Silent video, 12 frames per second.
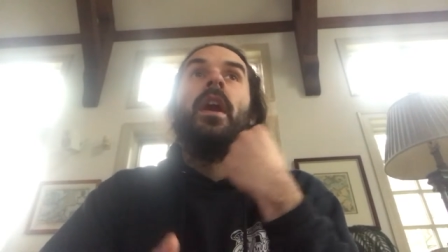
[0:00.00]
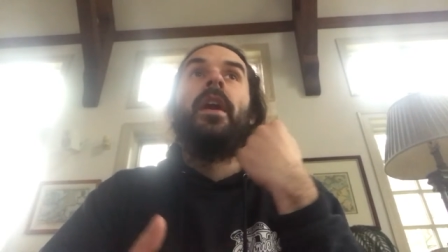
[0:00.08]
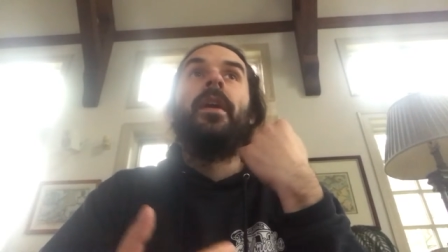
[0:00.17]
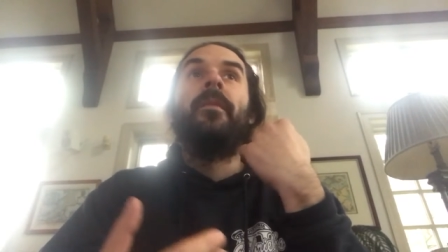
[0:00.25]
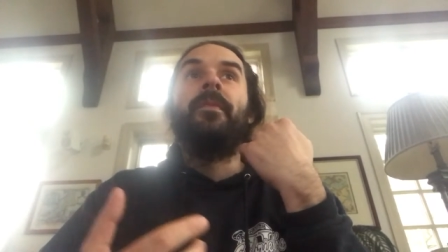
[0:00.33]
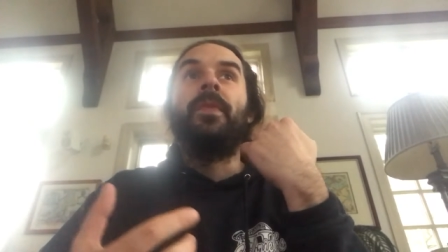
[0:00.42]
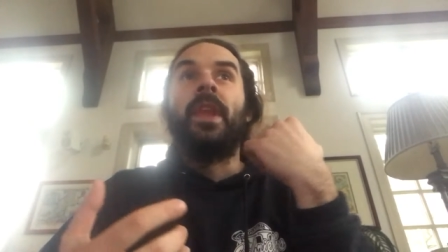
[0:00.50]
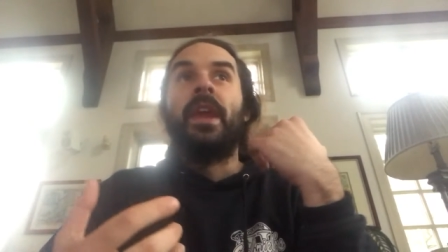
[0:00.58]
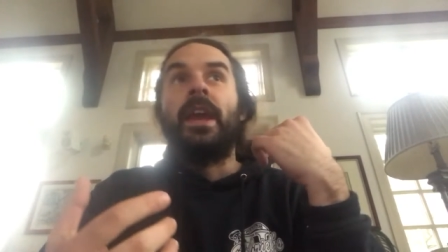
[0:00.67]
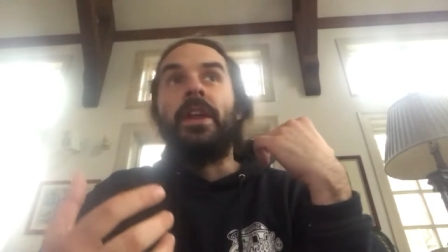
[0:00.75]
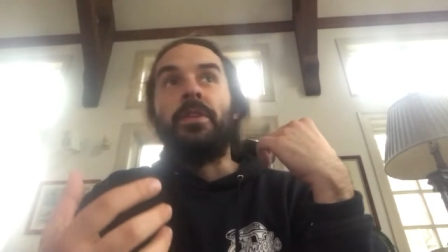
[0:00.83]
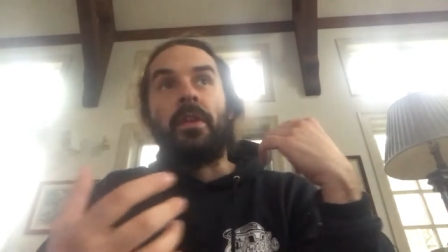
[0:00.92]
um,
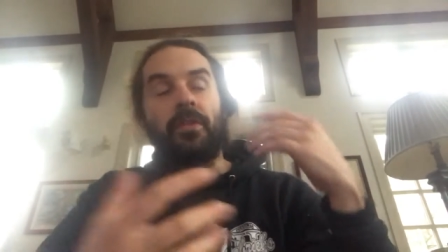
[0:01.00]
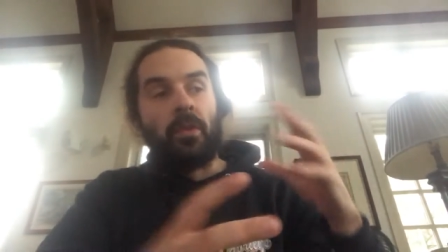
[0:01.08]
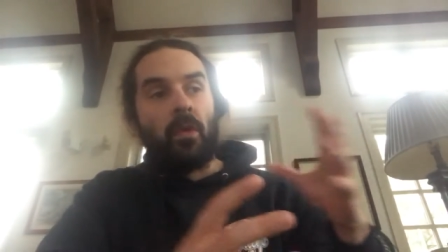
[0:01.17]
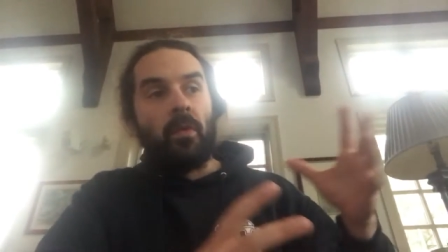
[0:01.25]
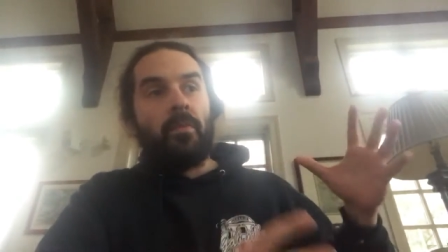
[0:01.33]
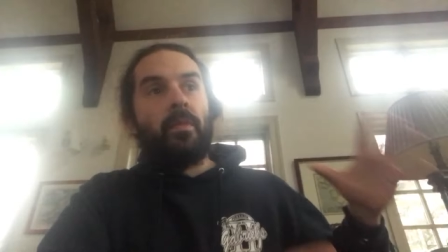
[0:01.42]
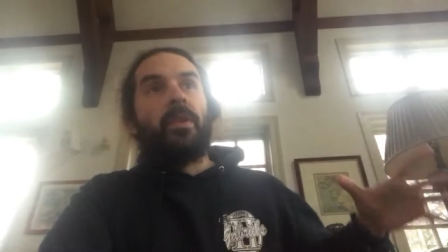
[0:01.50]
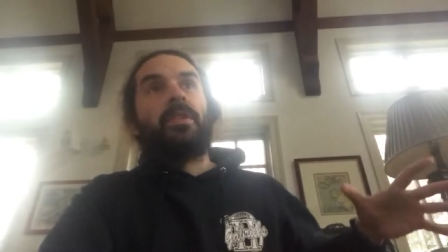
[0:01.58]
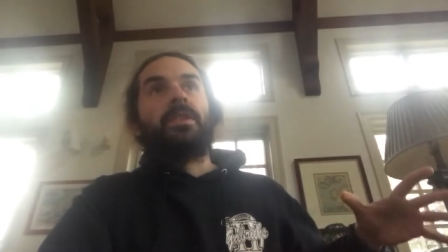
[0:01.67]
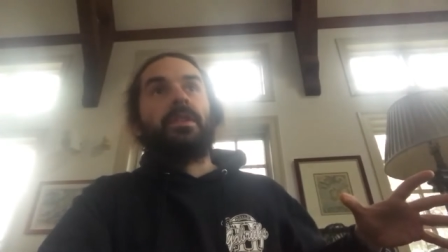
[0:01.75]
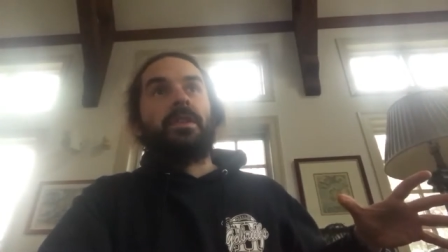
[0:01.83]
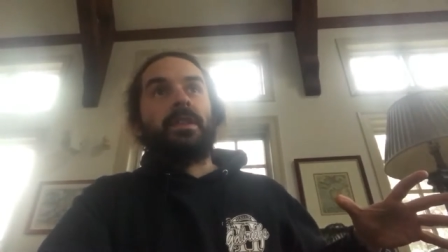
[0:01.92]
and you have your whole
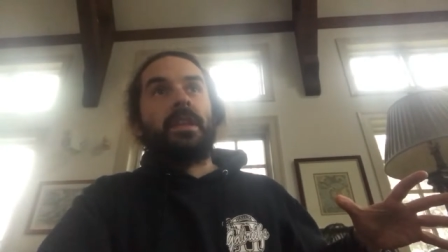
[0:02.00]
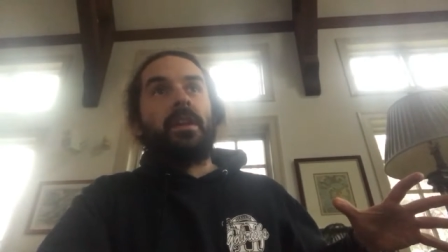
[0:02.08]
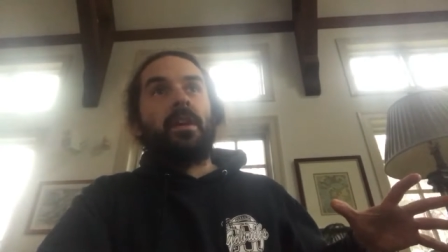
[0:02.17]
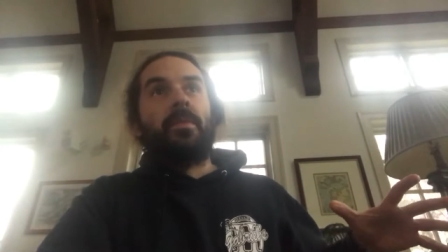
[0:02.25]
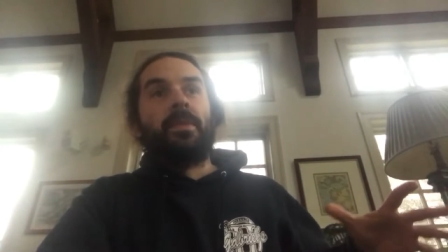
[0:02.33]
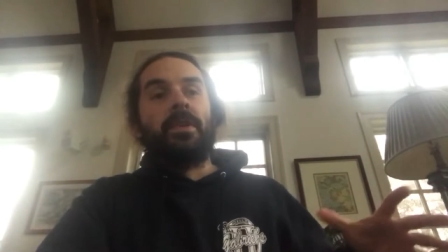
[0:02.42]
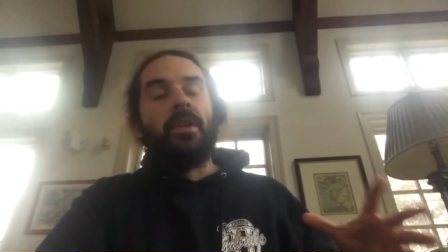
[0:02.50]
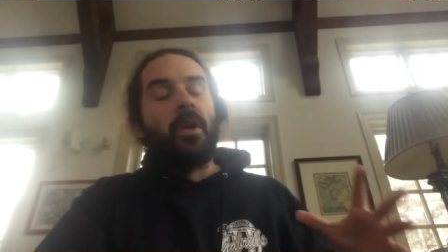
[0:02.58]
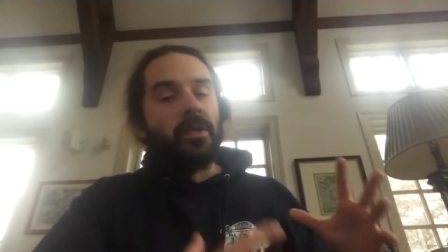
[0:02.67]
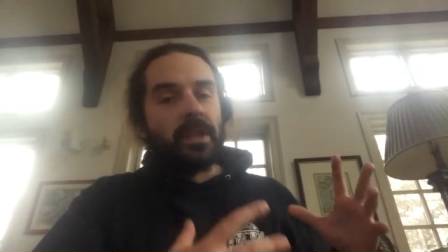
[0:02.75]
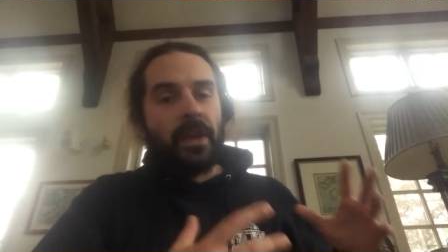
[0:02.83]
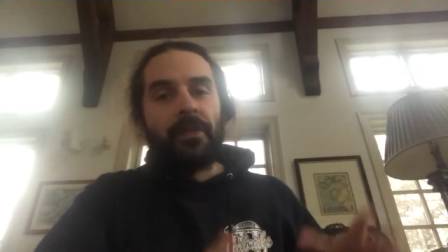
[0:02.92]
merch set up, you
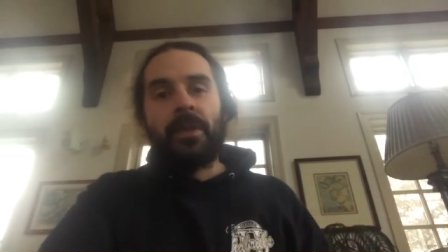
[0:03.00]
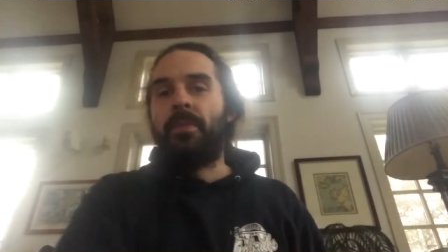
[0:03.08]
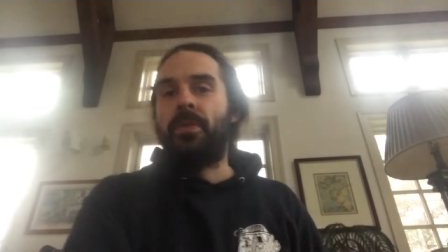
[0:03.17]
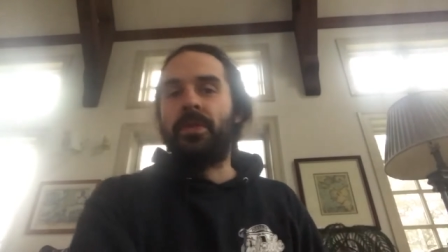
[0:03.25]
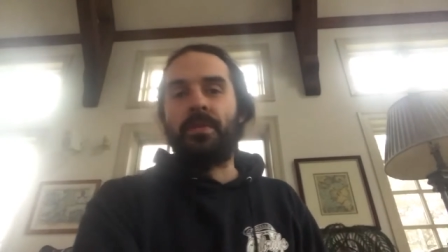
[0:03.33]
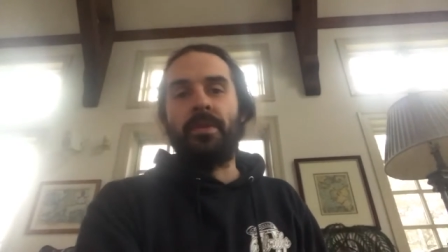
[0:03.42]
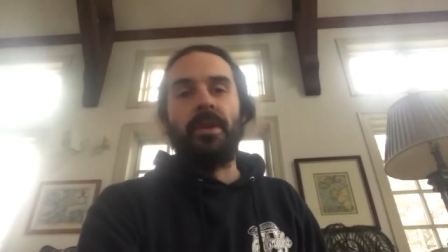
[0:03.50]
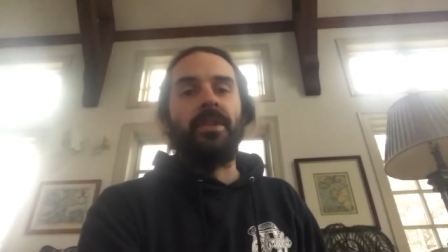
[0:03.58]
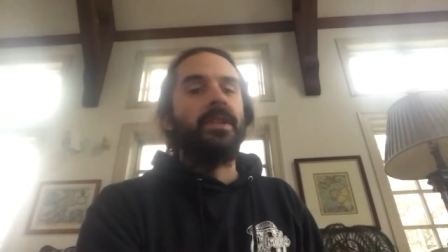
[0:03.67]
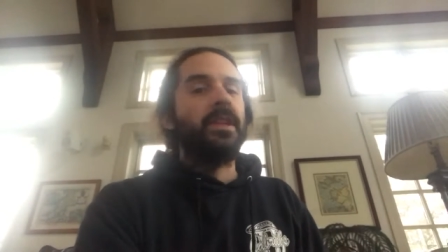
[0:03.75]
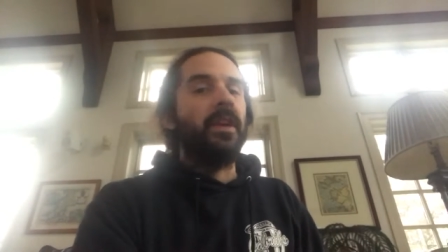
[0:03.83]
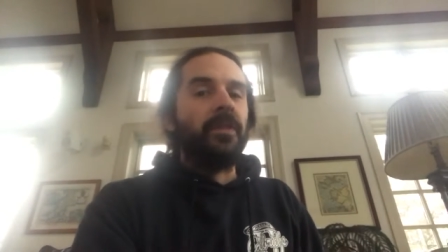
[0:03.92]
know, definitely push
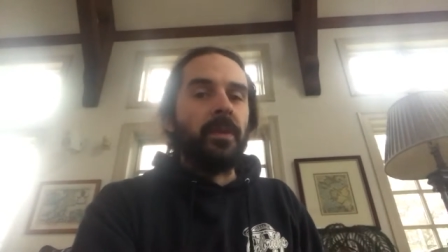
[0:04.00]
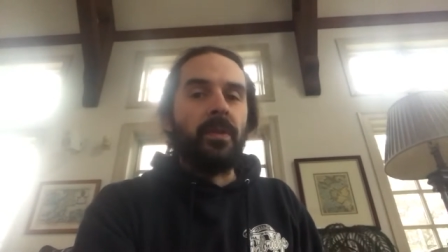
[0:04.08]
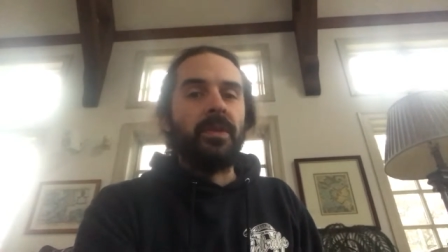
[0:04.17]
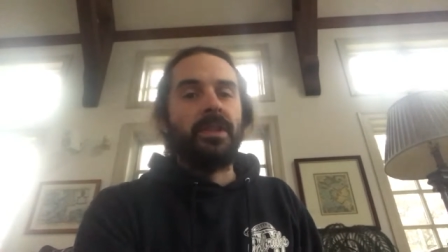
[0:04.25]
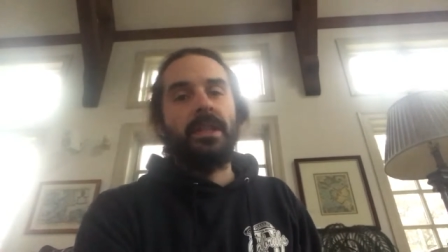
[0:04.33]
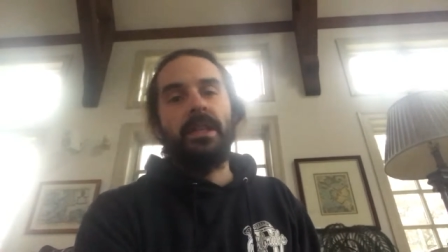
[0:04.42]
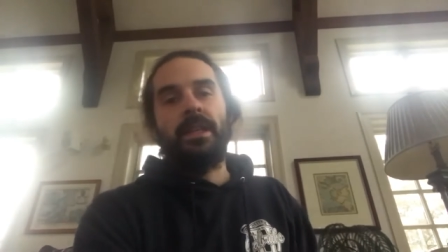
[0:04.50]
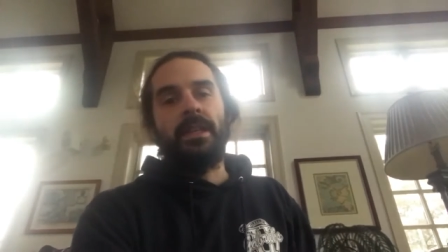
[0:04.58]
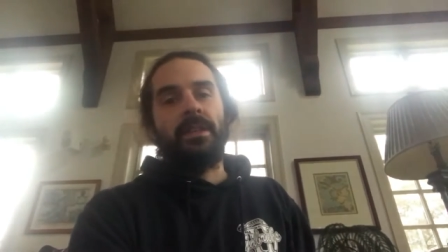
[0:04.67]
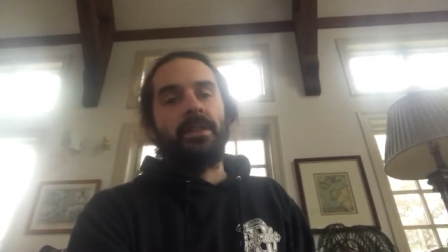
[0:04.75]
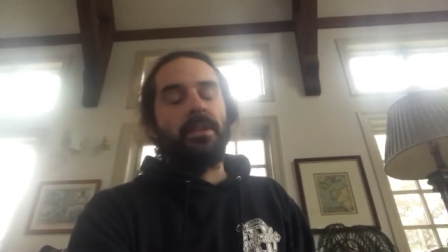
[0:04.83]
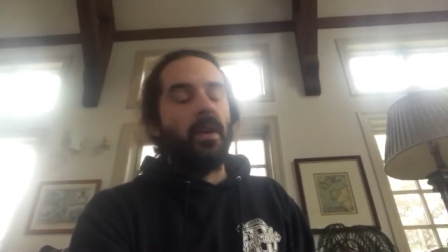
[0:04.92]
merch, definitely push
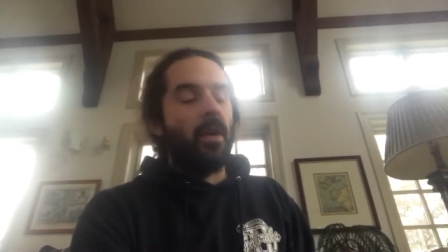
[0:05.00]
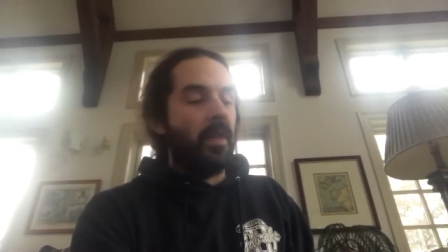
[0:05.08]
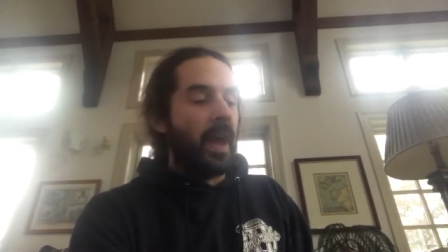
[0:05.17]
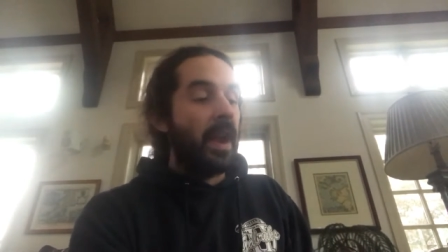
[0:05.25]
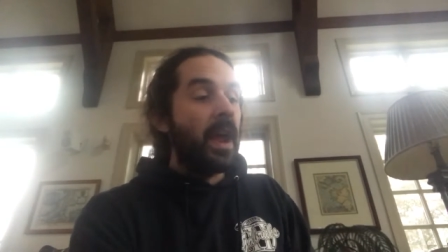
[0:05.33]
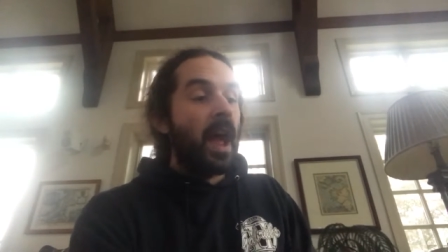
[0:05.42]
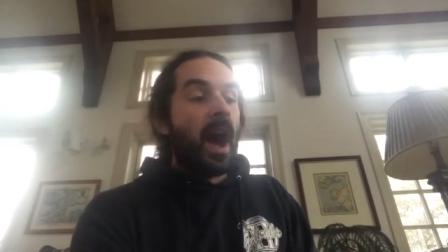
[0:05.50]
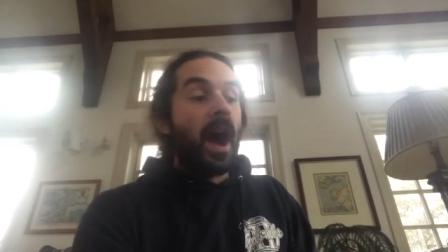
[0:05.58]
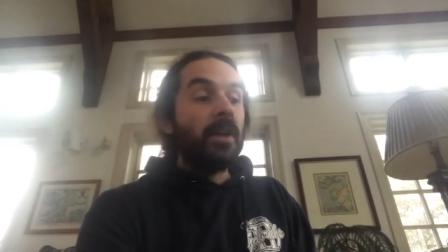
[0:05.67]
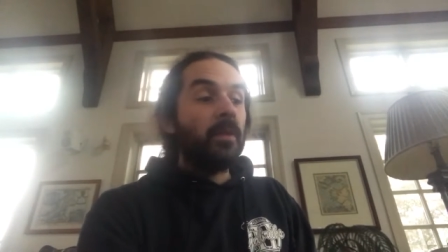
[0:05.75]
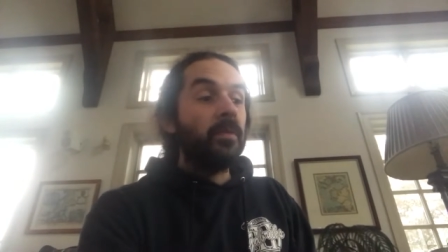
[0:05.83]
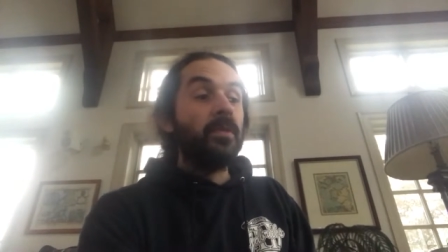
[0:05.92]
CDs, you know, all that.
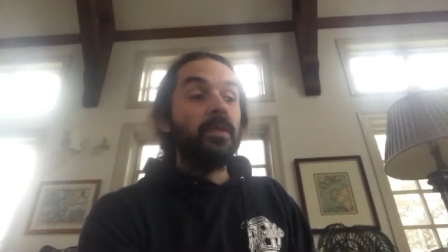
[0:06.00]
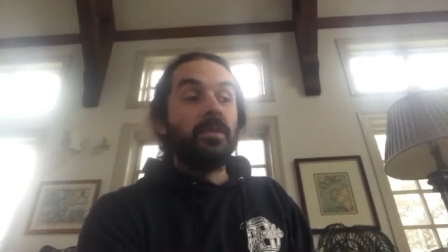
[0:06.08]
I don't